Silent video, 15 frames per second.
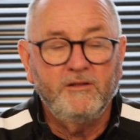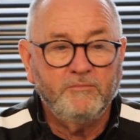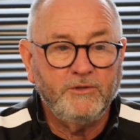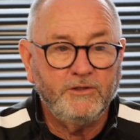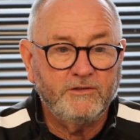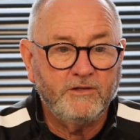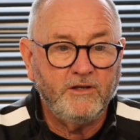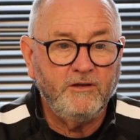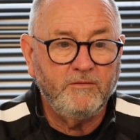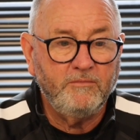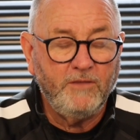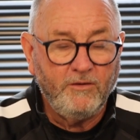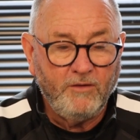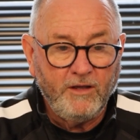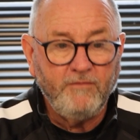But
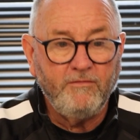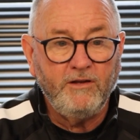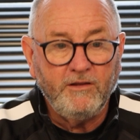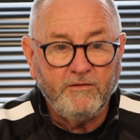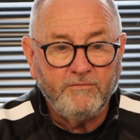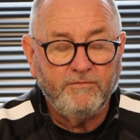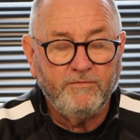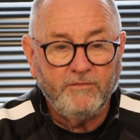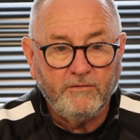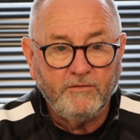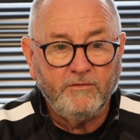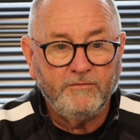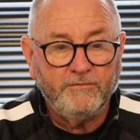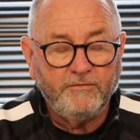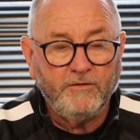Aveley
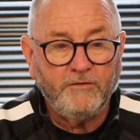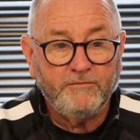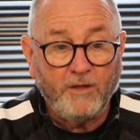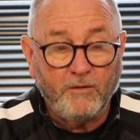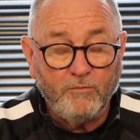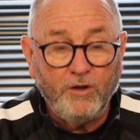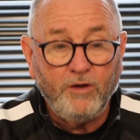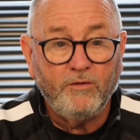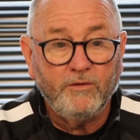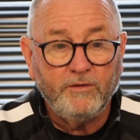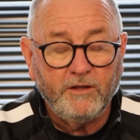have done well,